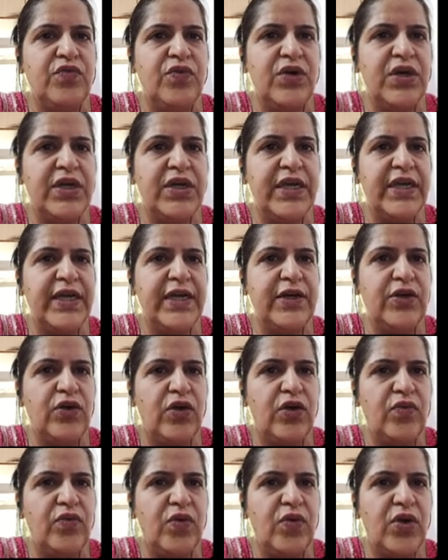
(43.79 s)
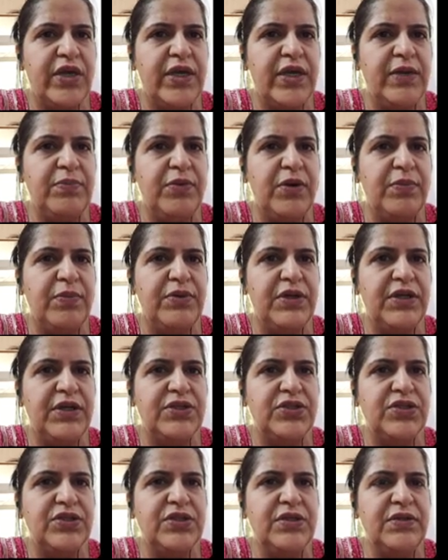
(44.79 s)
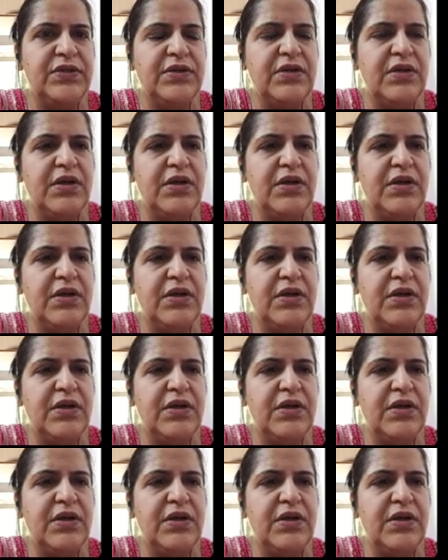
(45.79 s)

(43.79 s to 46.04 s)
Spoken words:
working and non-working population,